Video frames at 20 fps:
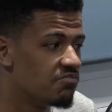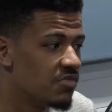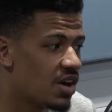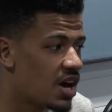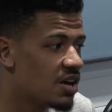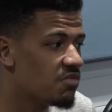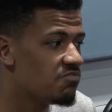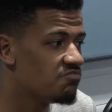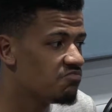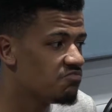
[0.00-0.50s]

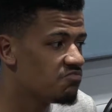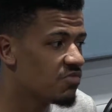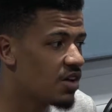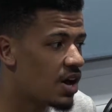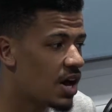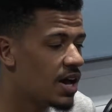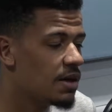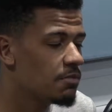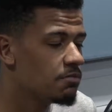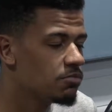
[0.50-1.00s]
I'm
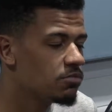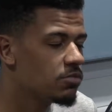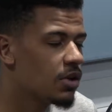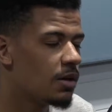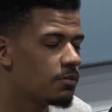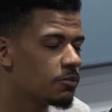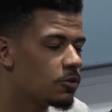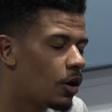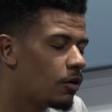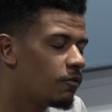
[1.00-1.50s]

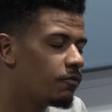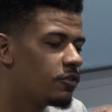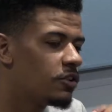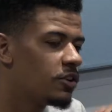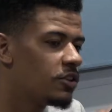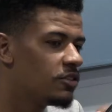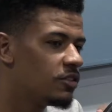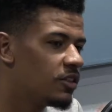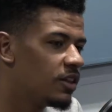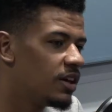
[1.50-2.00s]

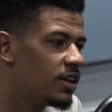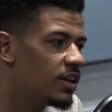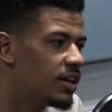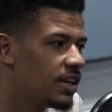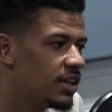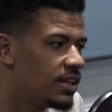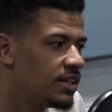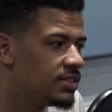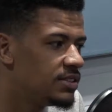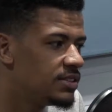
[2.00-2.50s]
confident that
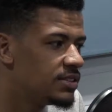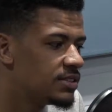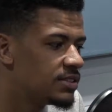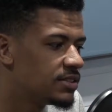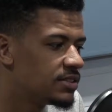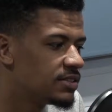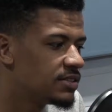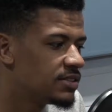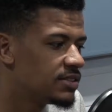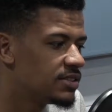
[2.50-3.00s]

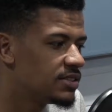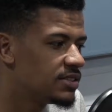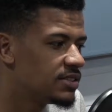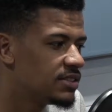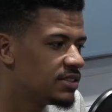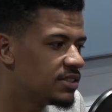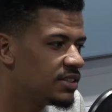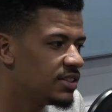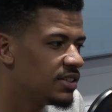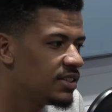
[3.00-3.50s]
he's
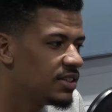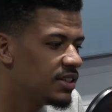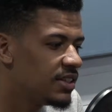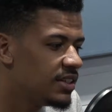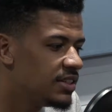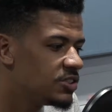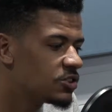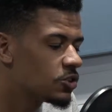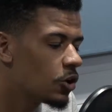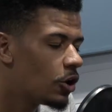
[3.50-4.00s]

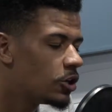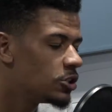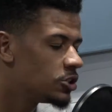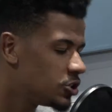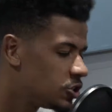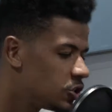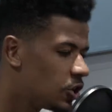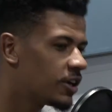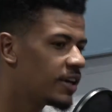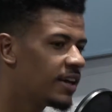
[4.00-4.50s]
got a
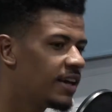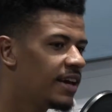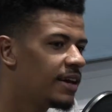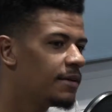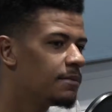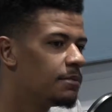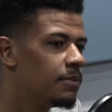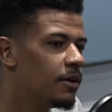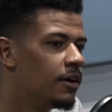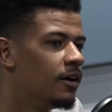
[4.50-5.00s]
shot at
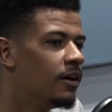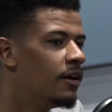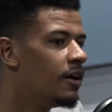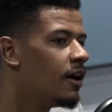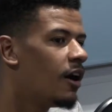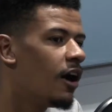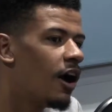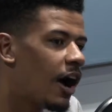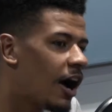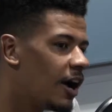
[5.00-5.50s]
it, but
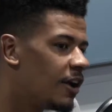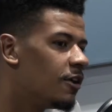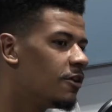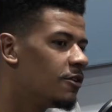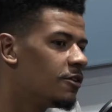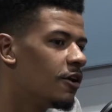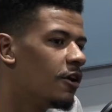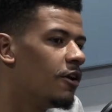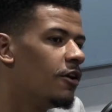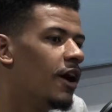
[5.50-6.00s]
I
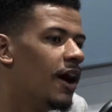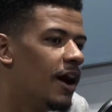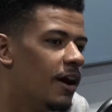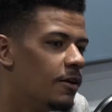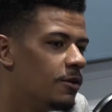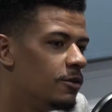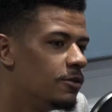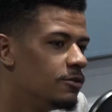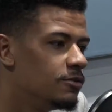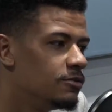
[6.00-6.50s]
don't know
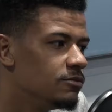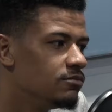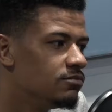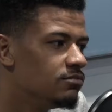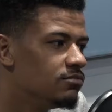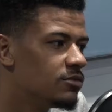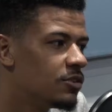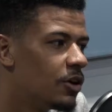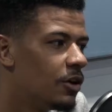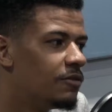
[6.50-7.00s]
how
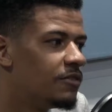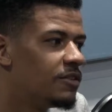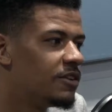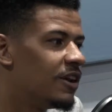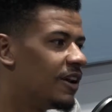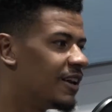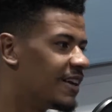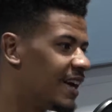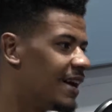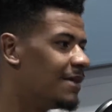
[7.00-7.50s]
confident
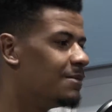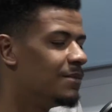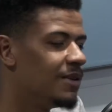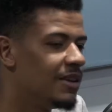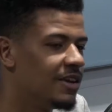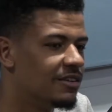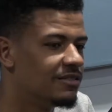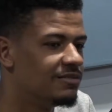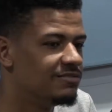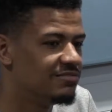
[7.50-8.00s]
I can
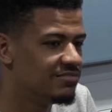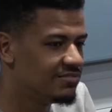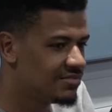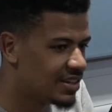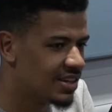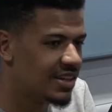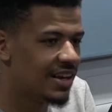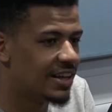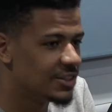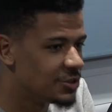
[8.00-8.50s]
be on
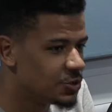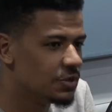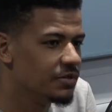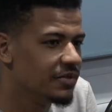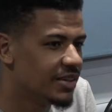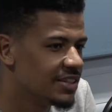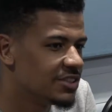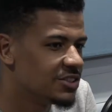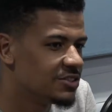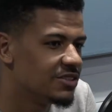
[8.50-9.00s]
an actual
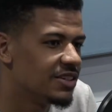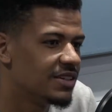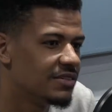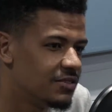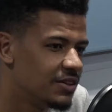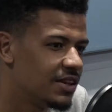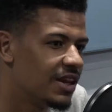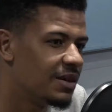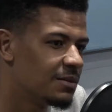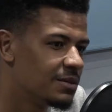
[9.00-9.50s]
victory, if
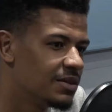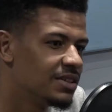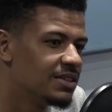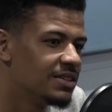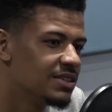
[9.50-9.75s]
you get me.